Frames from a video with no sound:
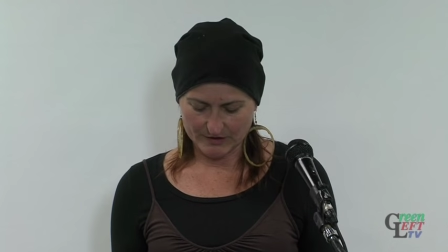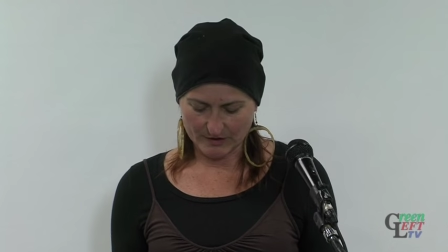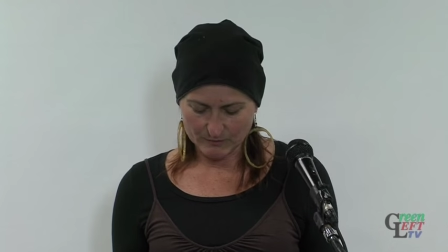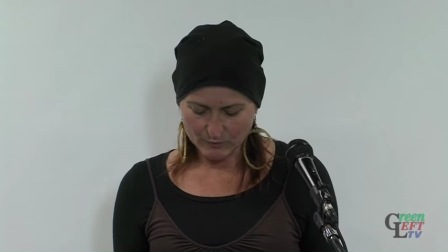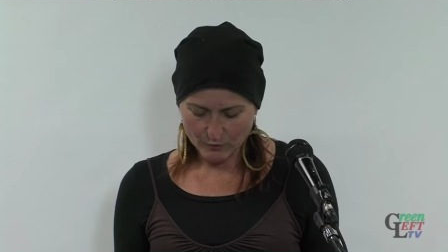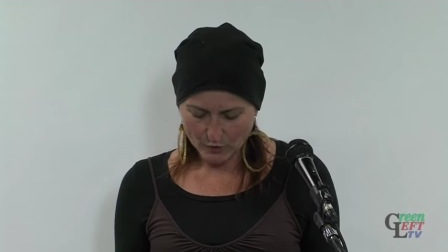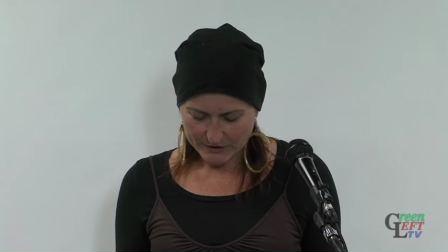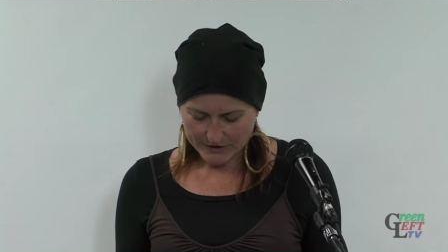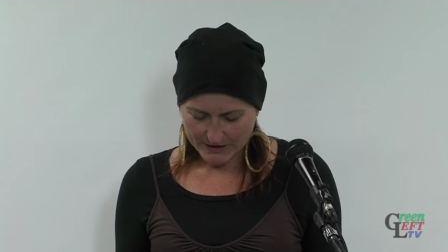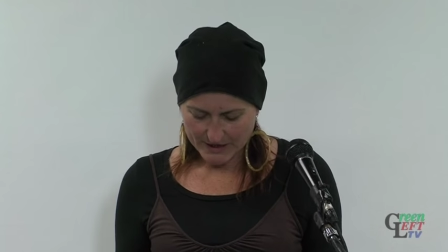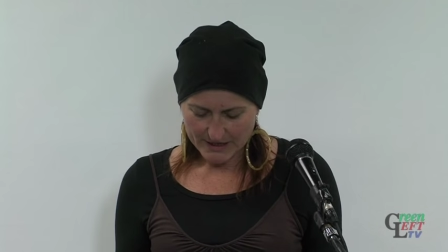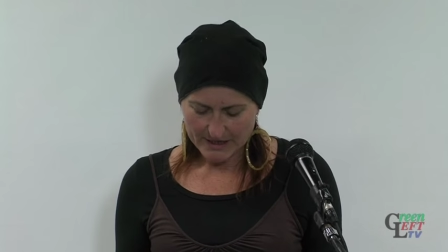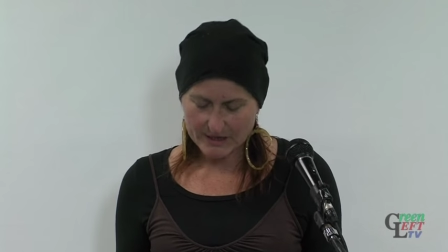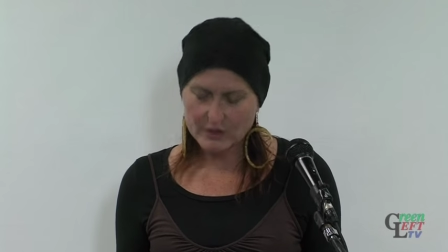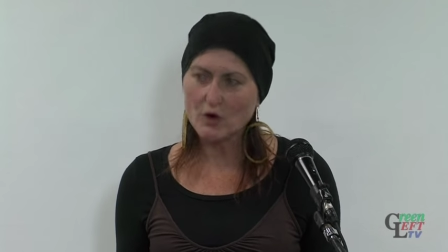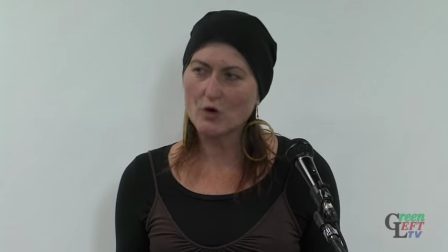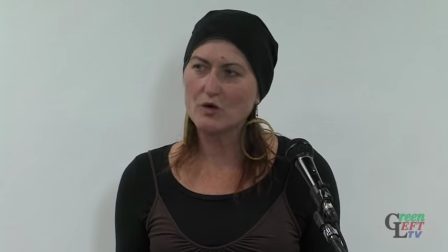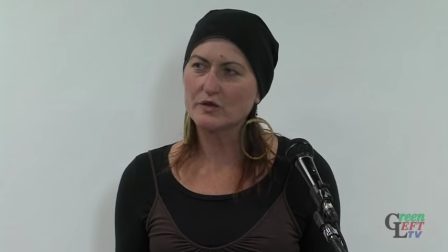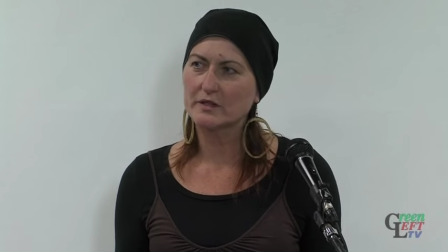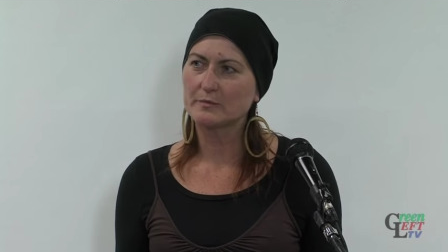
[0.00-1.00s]
And what he
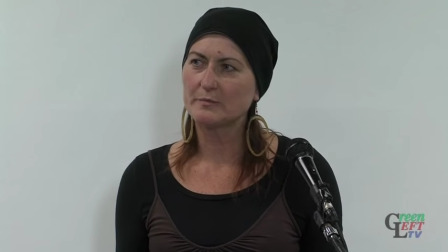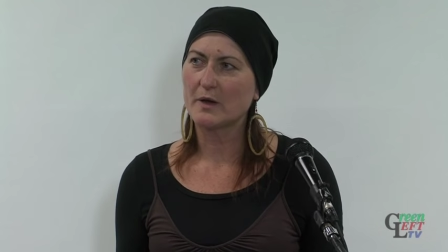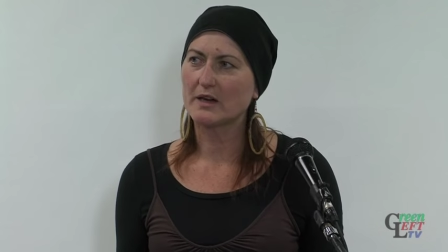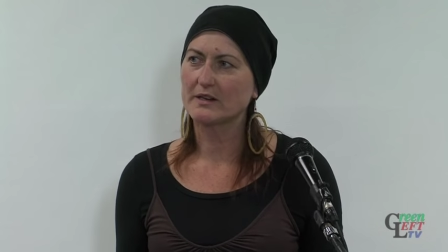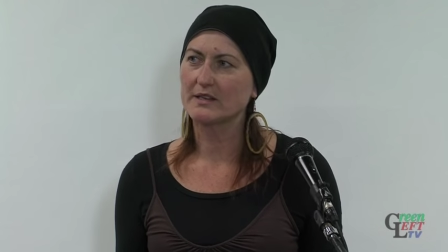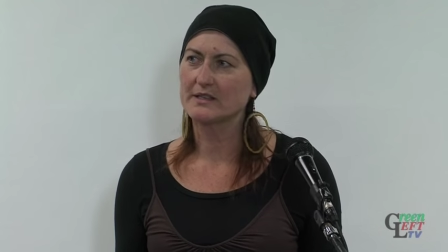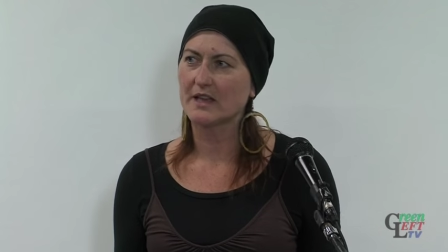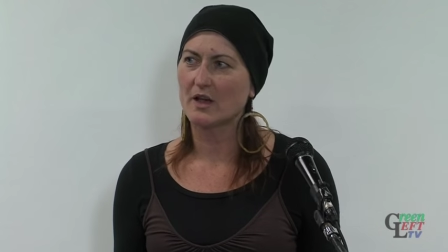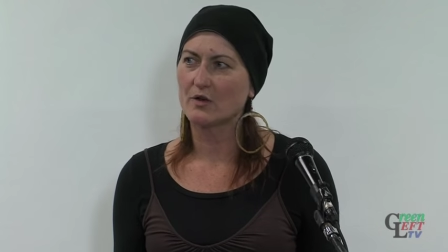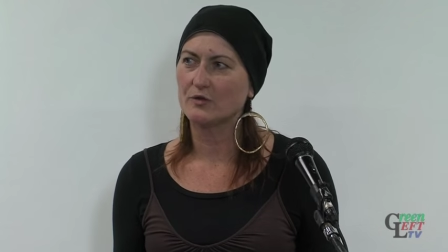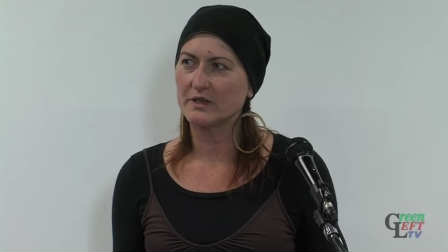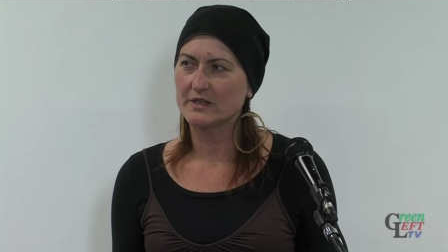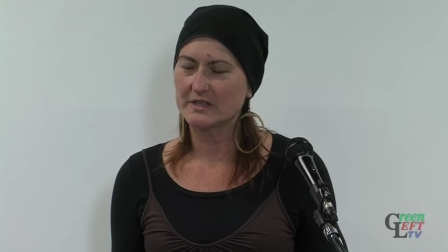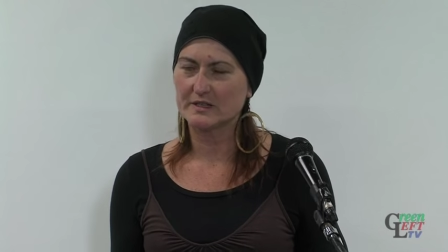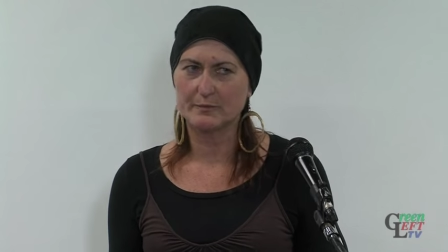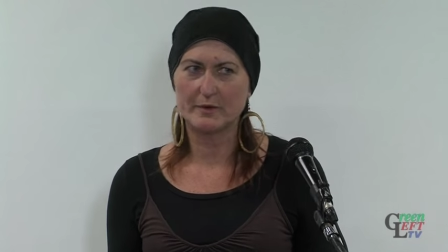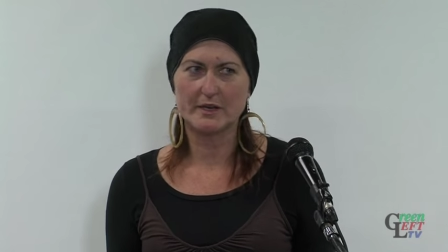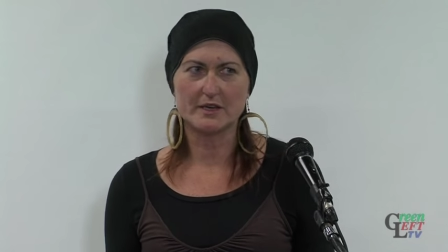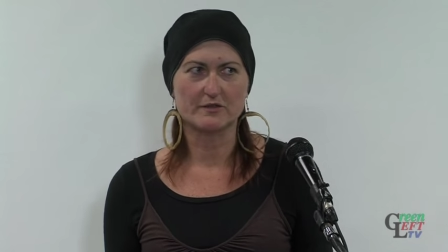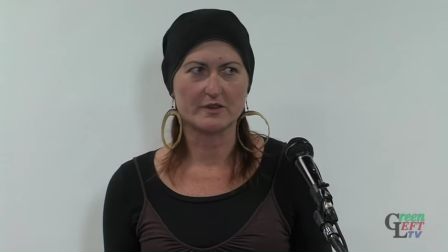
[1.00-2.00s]
talked about his own
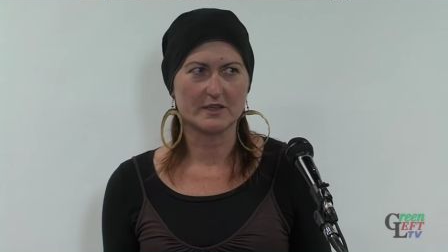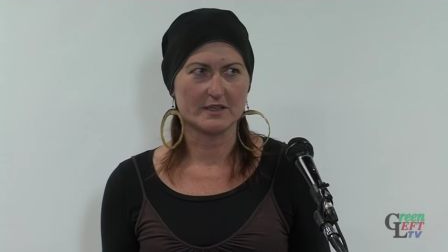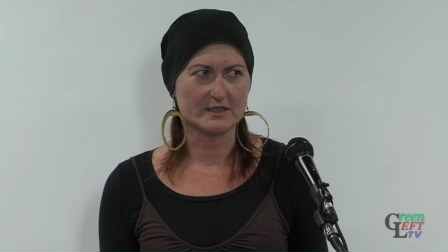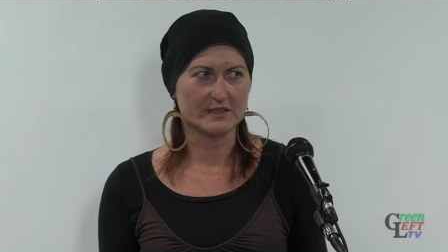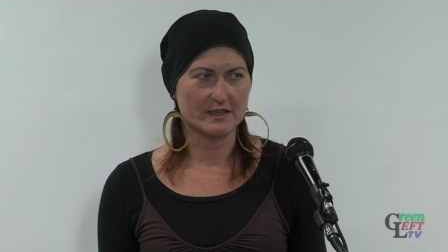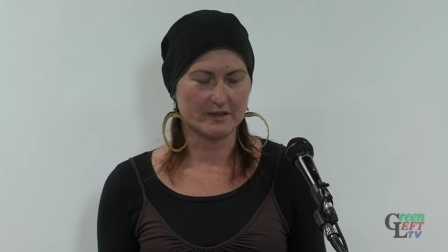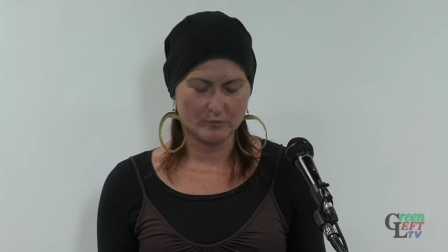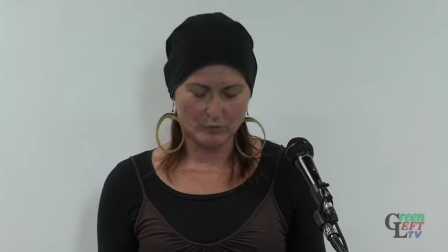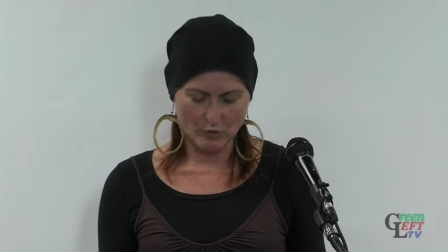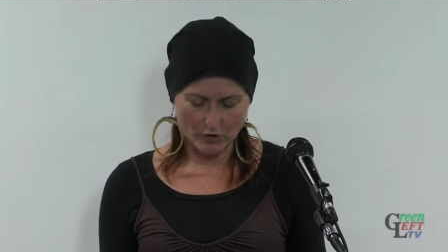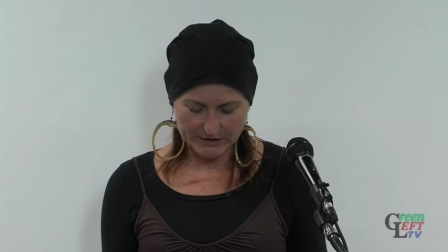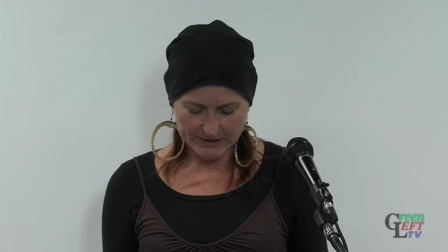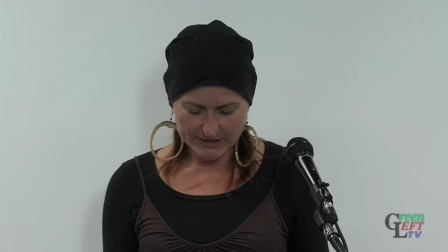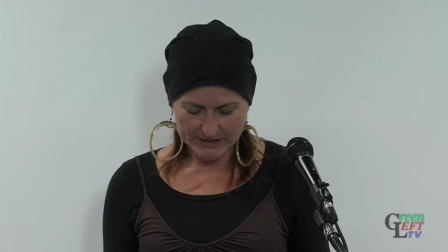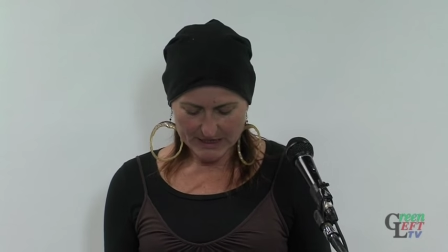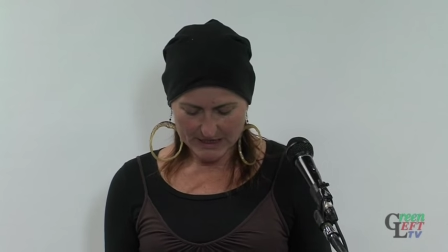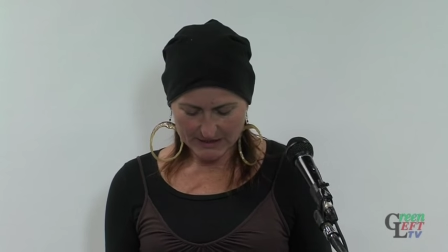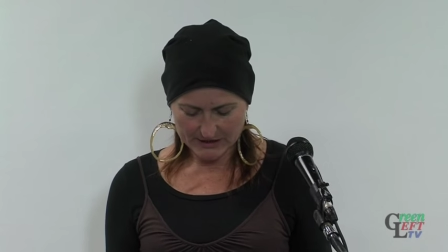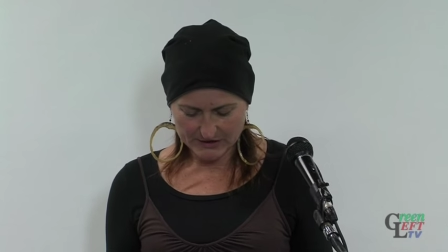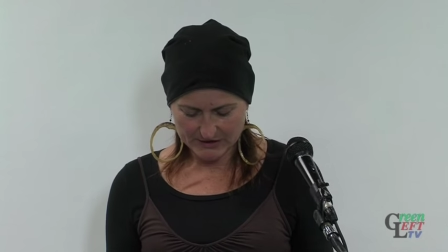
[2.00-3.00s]
experience. And what
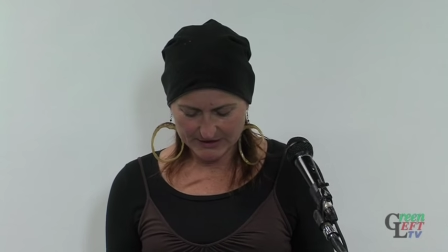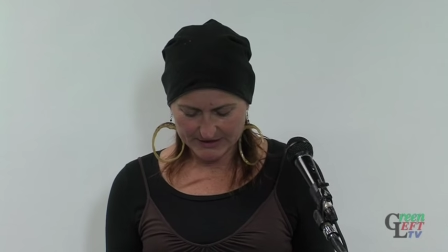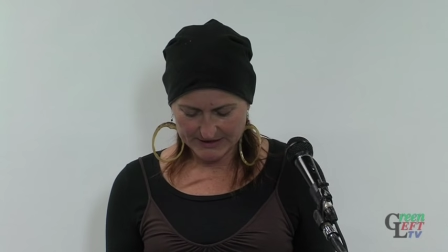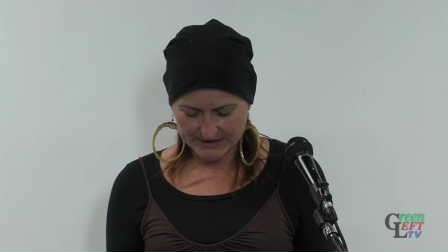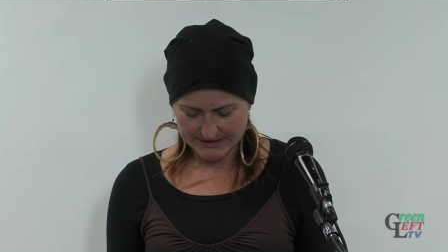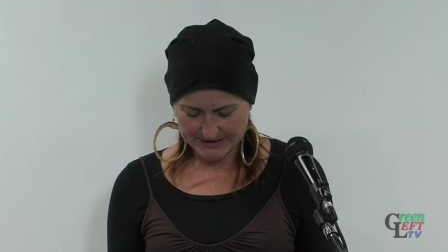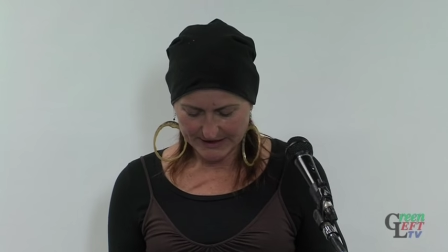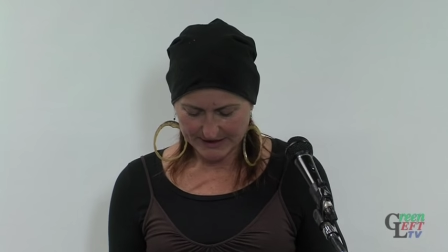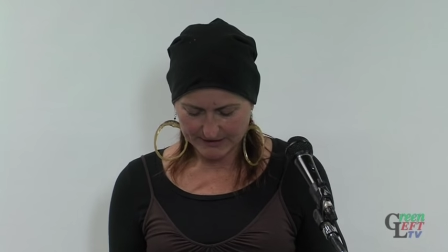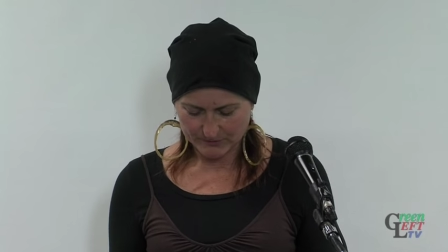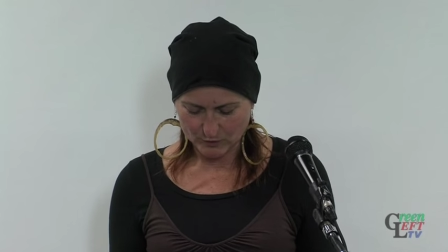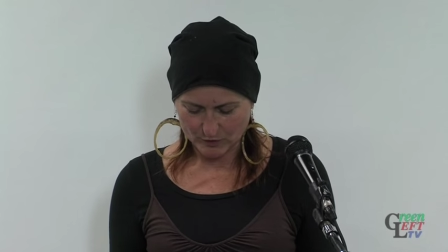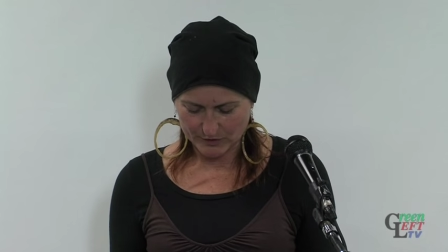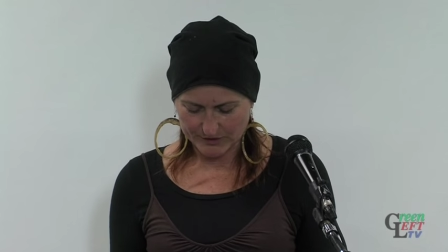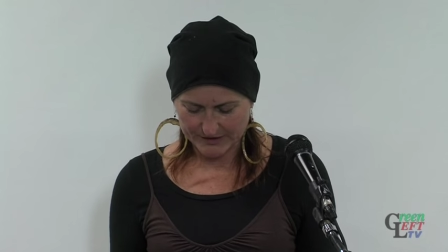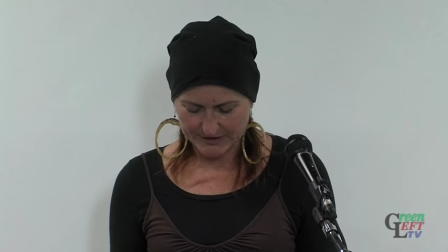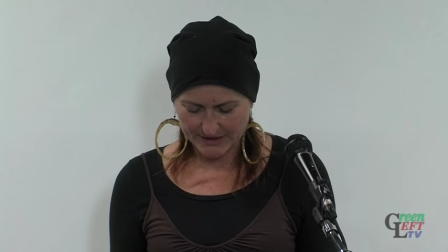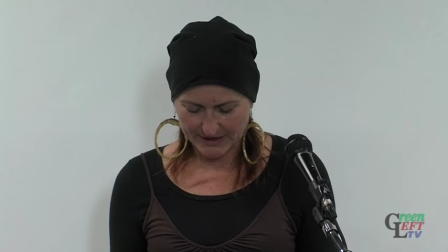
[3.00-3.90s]
he actually said was